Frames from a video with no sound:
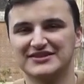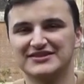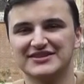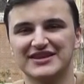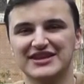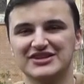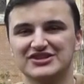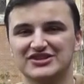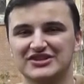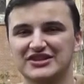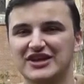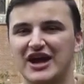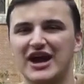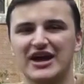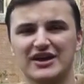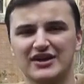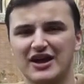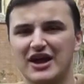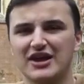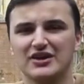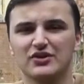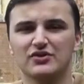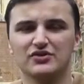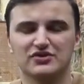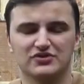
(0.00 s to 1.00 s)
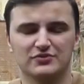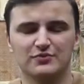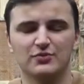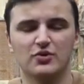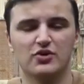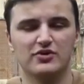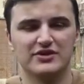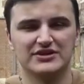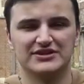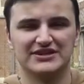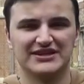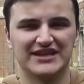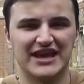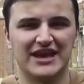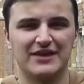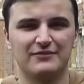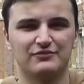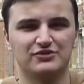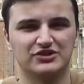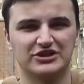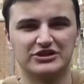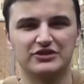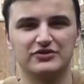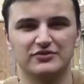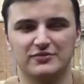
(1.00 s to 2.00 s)
This is actually, I looked more into
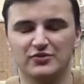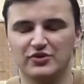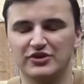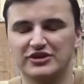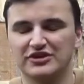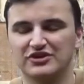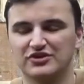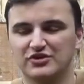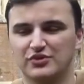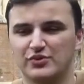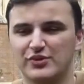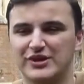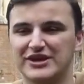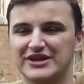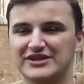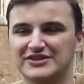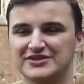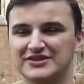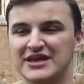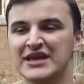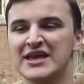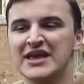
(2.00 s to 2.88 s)
Cambridge, I looked more into Queen's.